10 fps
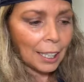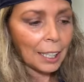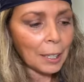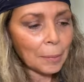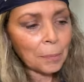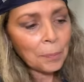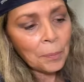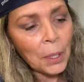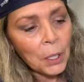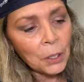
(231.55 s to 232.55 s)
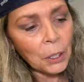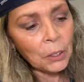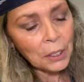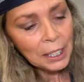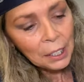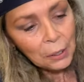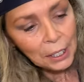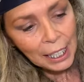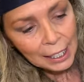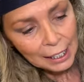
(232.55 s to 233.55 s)
Um, so there is no
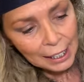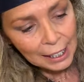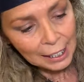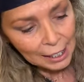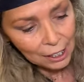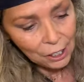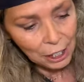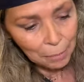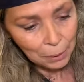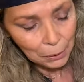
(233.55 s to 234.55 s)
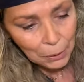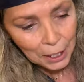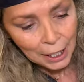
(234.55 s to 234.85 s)
scent in this shampoo.